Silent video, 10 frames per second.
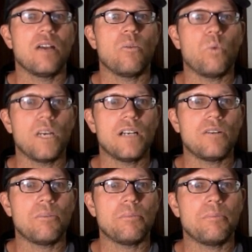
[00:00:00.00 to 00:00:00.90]

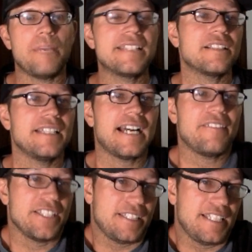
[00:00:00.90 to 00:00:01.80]
Well, basically,
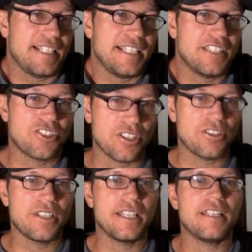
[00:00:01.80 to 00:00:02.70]
obviously, I need to
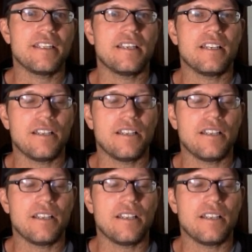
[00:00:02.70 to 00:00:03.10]
generate,